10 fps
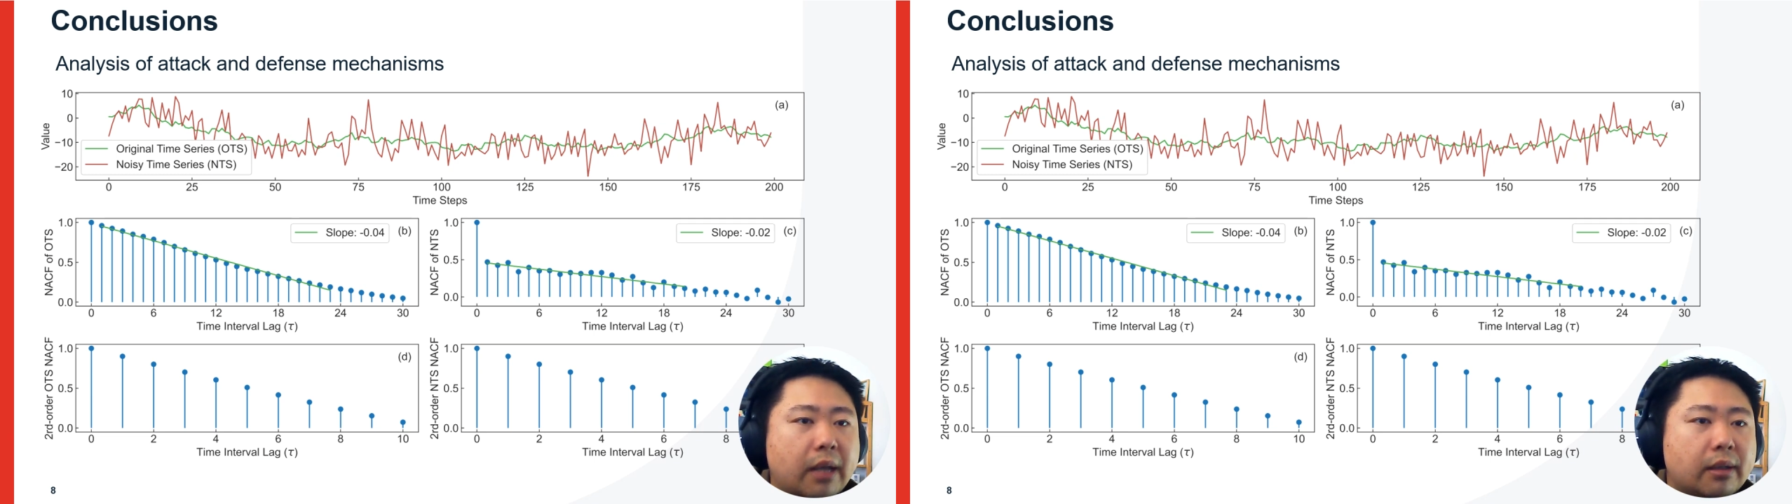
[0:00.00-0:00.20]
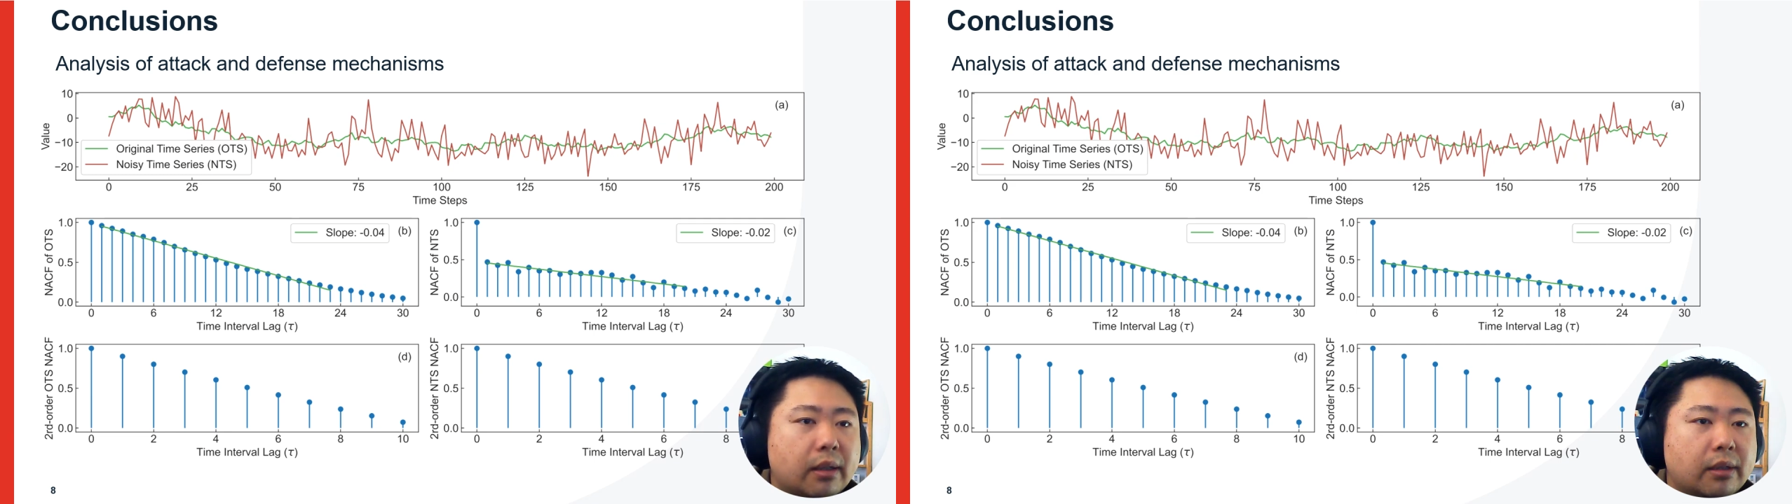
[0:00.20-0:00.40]

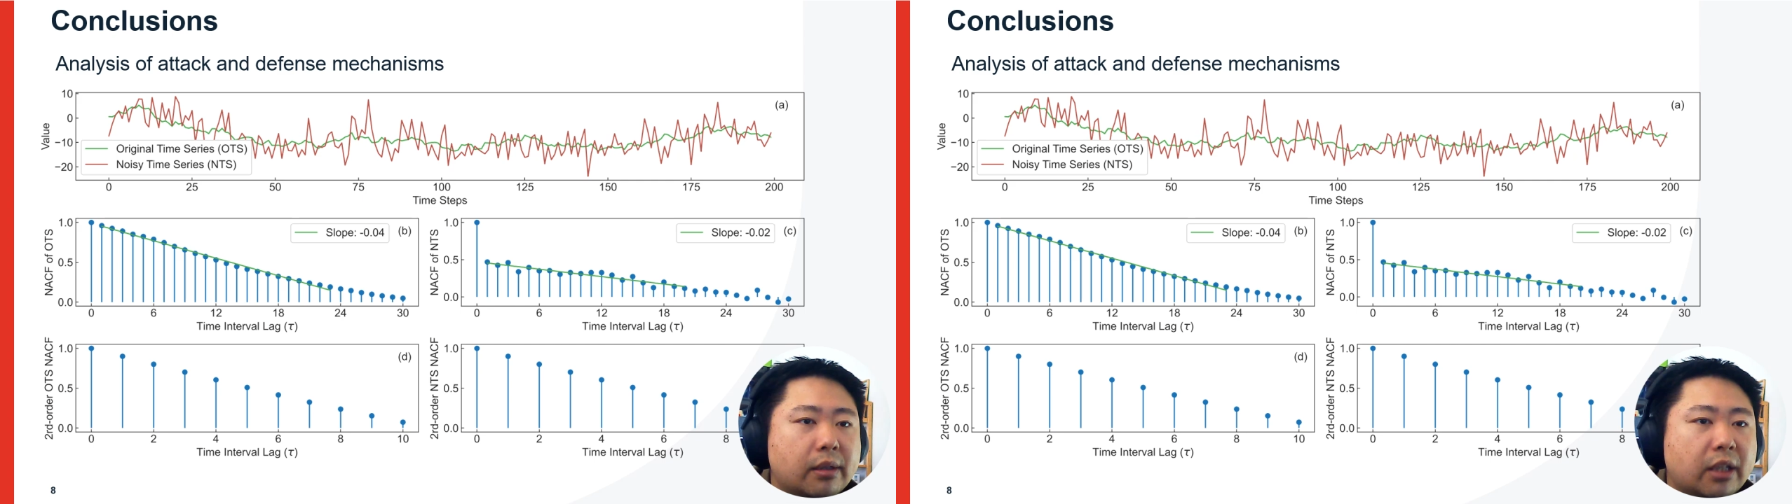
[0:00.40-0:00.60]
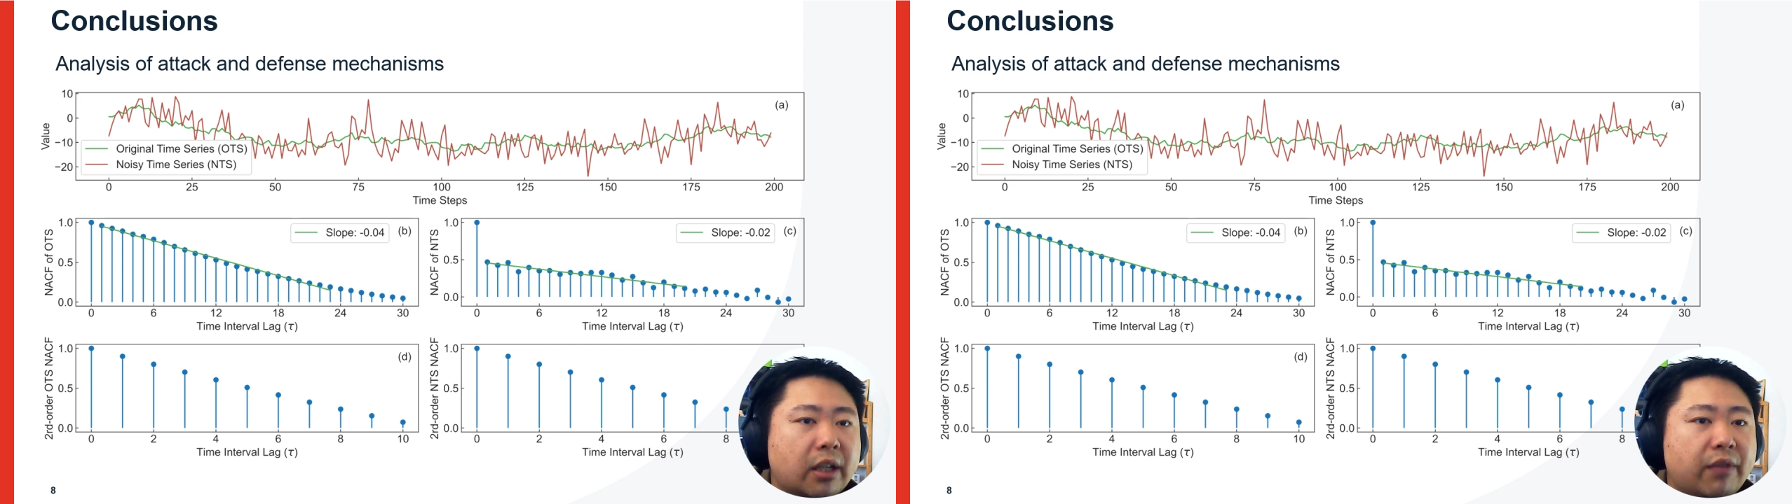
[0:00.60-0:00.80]

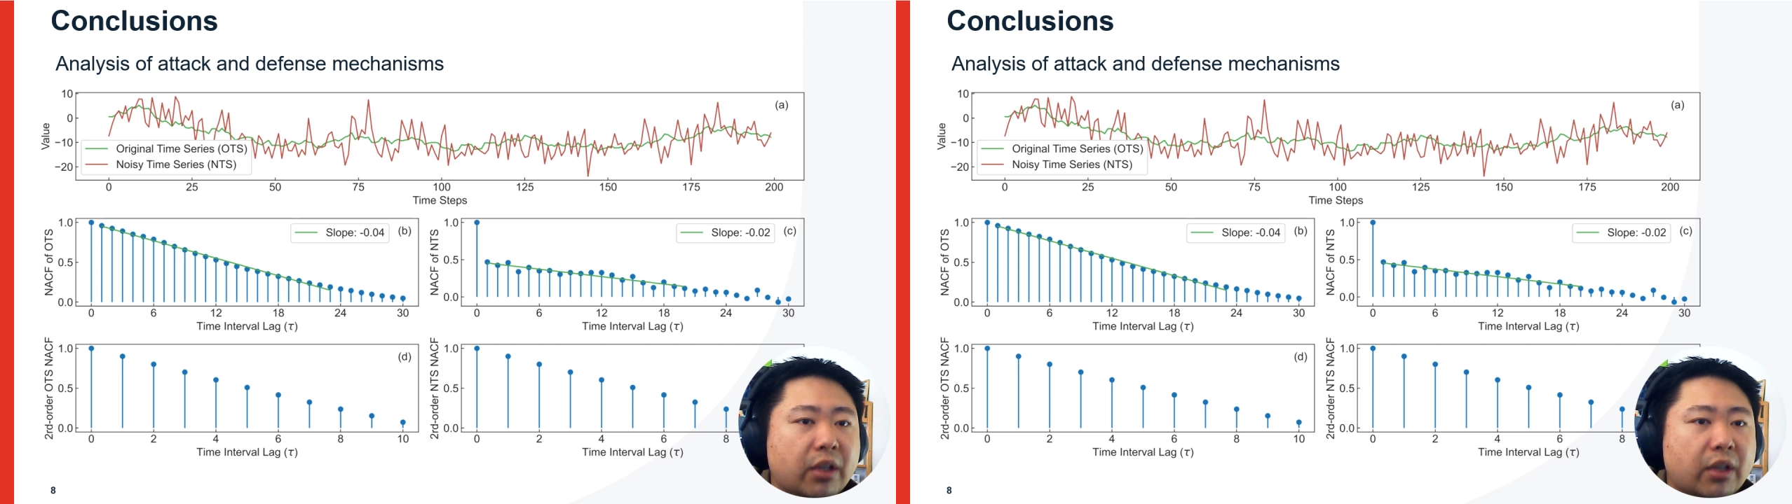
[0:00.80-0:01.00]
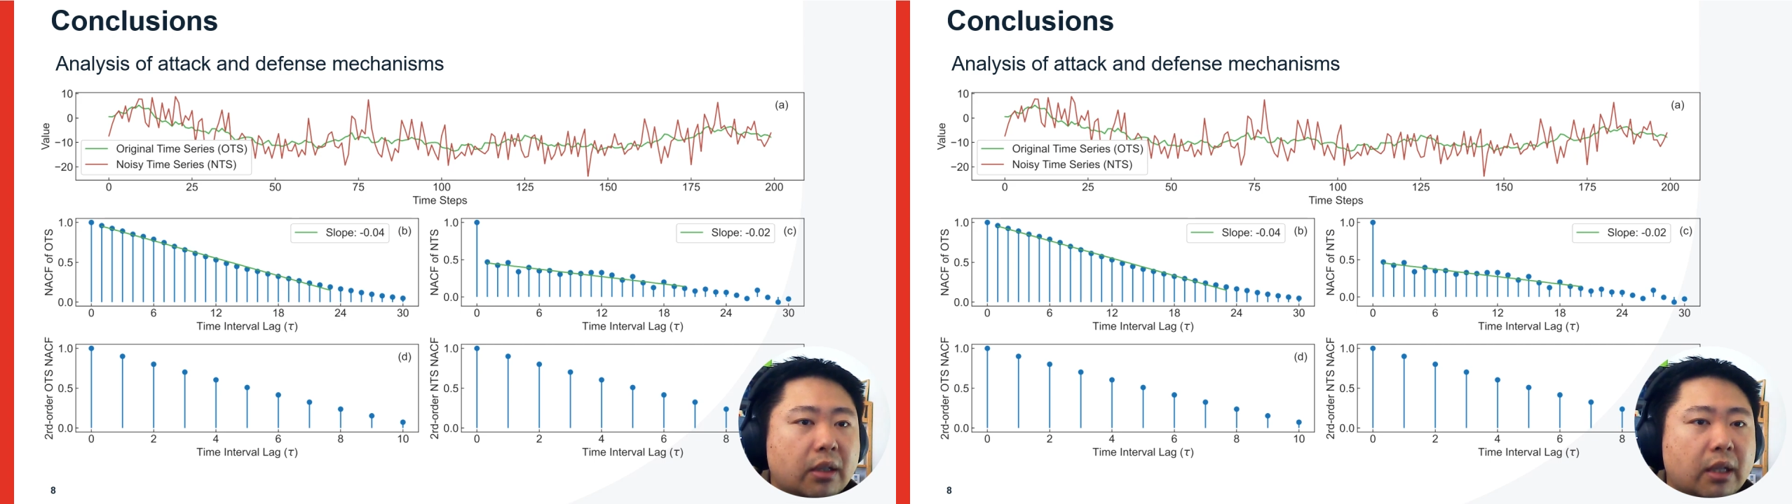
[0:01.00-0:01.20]
significantly
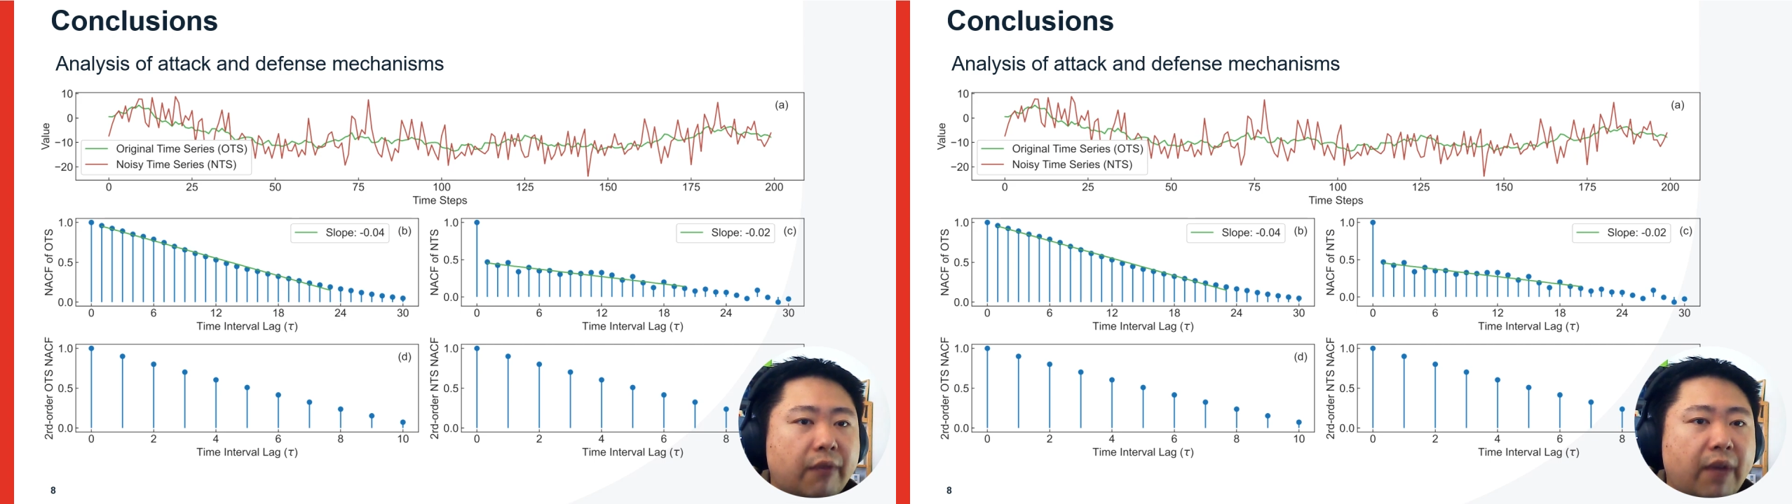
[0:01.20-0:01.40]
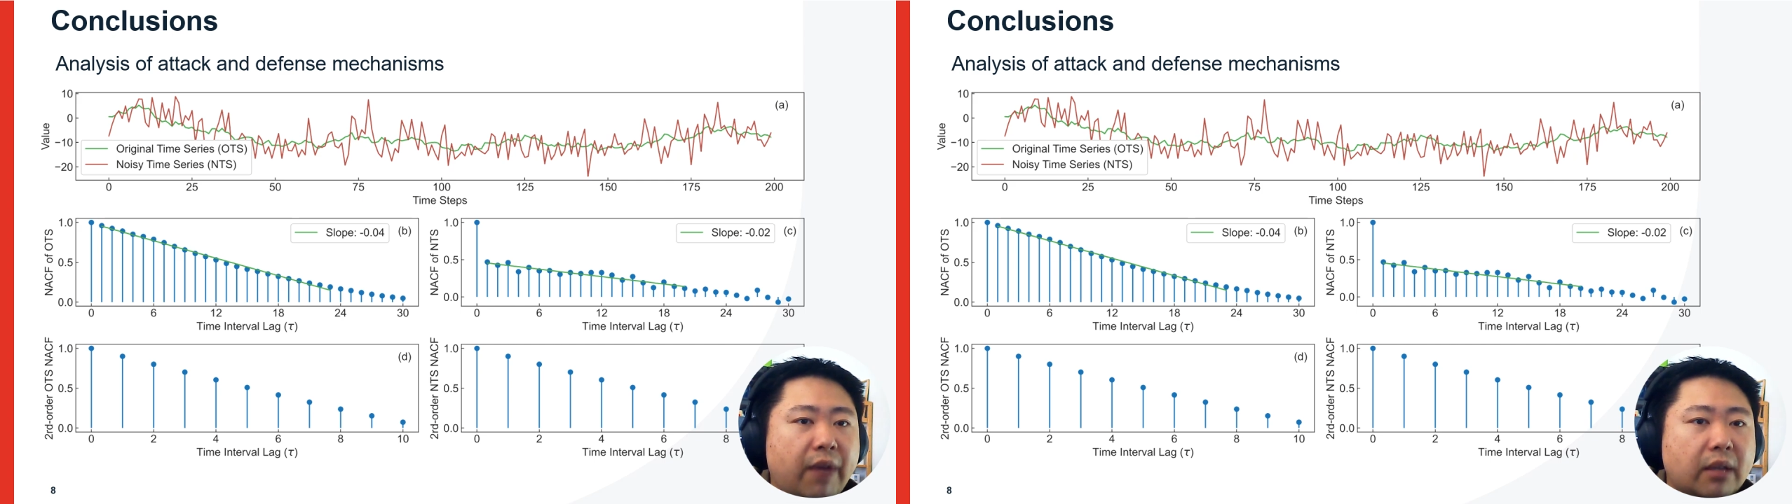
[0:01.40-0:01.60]
affect